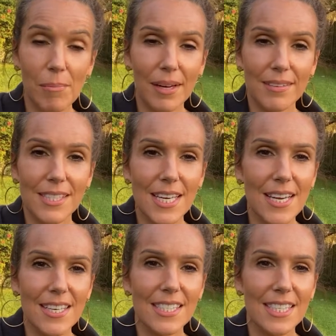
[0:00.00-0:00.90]
about
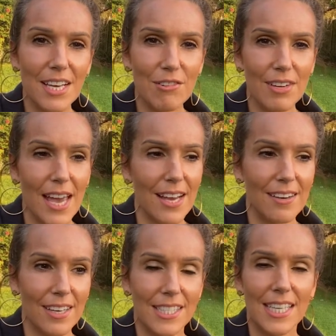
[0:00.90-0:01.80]
it, segregating and
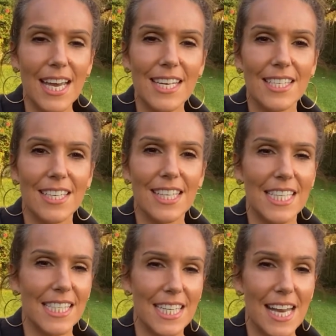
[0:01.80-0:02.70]
isolation
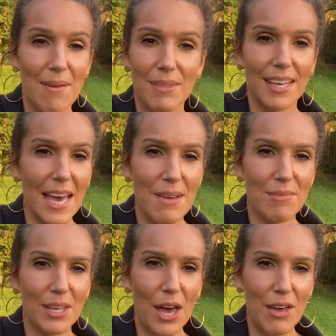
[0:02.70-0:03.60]
is the name of the game
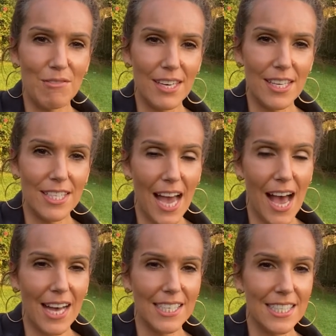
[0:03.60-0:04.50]
with COVID.
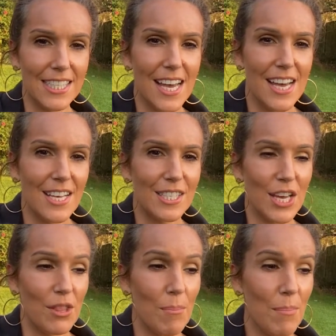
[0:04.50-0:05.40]
And
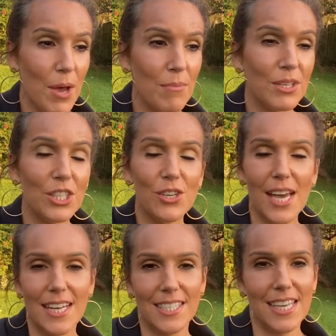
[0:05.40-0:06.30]
so the moment you
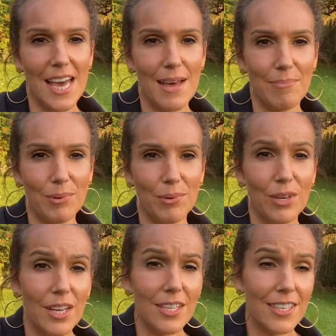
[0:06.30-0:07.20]
get to the airport,
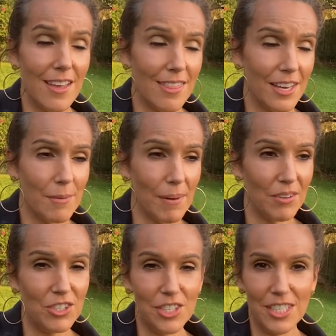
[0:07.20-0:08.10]
don't think
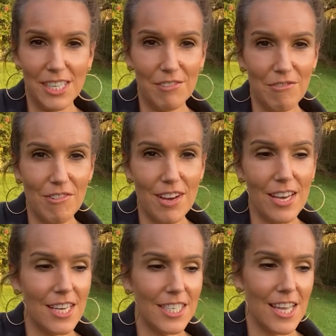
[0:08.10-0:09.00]
about duty
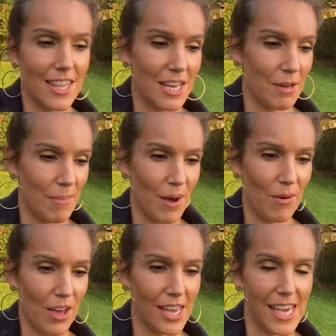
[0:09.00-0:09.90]
free, don't think
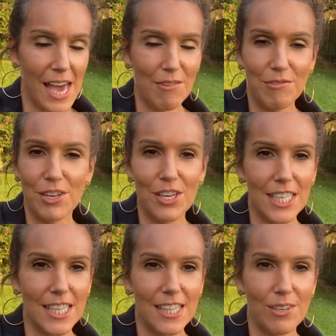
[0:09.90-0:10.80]
about going and getting food
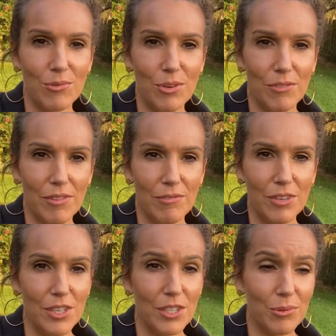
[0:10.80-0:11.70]
in all of the
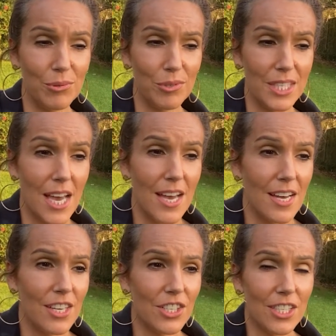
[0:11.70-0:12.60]
food halls.
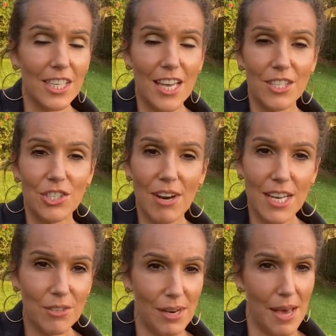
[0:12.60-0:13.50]
Just go
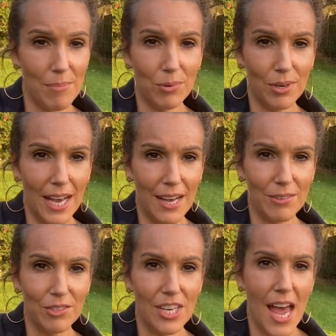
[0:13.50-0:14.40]
straight to an airport
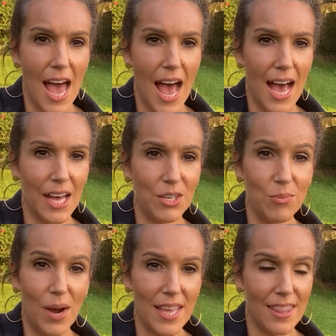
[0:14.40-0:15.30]
lounge and
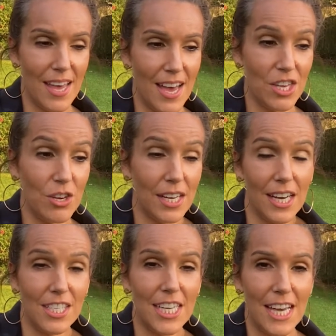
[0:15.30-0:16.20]
wait there. You can
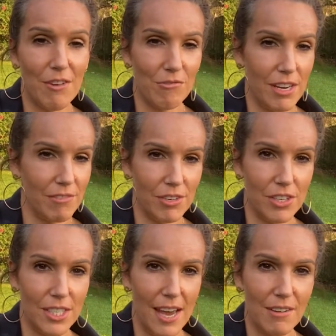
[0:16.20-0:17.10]
actually get free
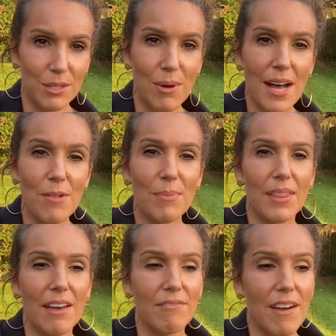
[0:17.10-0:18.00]
food there as well, but
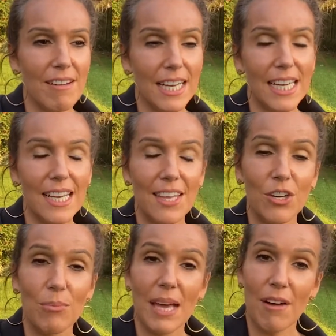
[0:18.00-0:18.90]
they're very clean. They
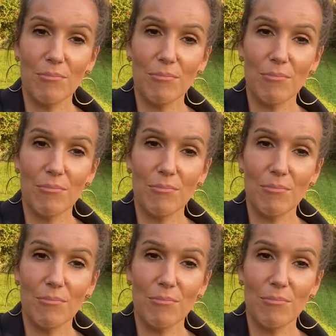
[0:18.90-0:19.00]
normally have